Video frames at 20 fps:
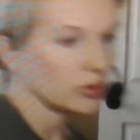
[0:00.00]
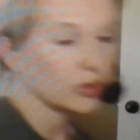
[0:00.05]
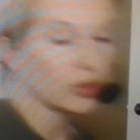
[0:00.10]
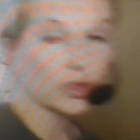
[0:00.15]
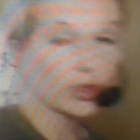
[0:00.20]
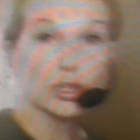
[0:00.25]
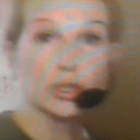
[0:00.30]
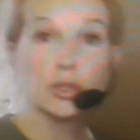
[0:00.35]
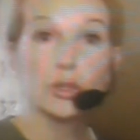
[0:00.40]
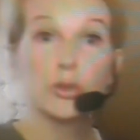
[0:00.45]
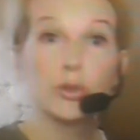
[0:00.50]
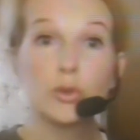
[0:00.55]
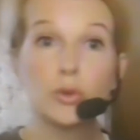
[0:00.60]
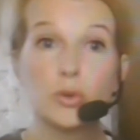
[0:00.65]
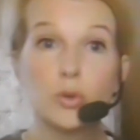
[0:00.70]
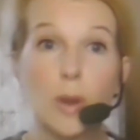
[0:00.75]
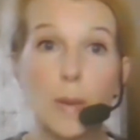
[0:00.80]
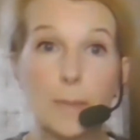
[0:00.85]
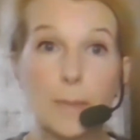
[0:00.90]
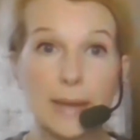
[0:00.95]

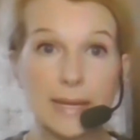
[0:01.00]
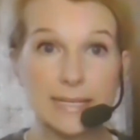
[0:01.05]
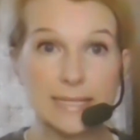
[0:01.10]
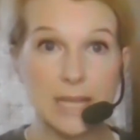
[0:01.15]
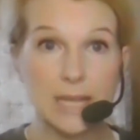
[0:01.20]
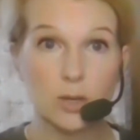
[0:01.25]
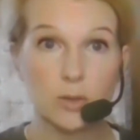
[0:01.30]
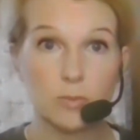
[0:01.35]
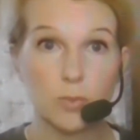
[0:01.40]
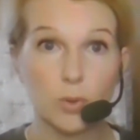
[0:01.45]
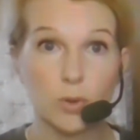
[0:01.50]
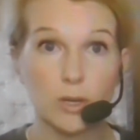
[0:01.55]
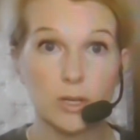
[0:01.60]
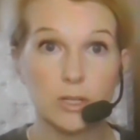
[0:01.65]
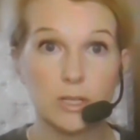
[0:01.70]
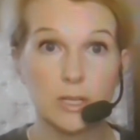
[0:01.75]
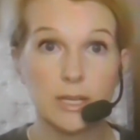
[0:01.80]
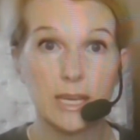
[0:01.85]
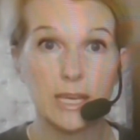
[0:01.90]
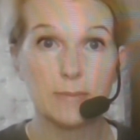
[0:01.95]
to my
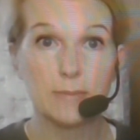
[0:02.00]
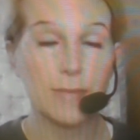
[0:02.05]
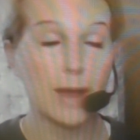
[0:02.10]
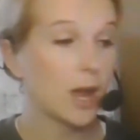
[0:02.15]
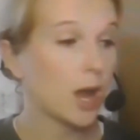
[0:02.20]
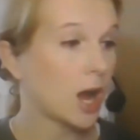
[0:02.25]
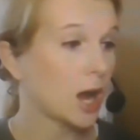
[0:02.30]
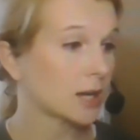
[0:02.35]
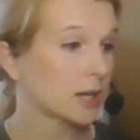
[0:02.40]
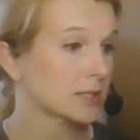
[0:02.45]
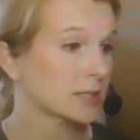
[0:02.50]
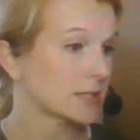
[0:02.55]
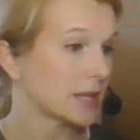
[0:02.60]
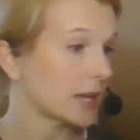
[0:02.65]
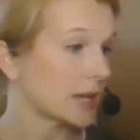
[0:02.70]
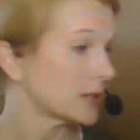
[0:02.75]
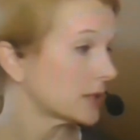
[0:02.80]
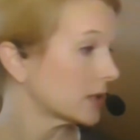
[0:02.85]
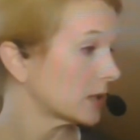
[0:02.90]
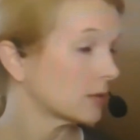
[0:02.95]
soundboard in my aux
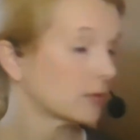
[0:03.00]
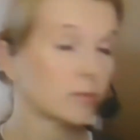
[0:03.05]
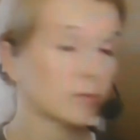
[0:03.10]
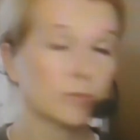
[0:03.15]
send.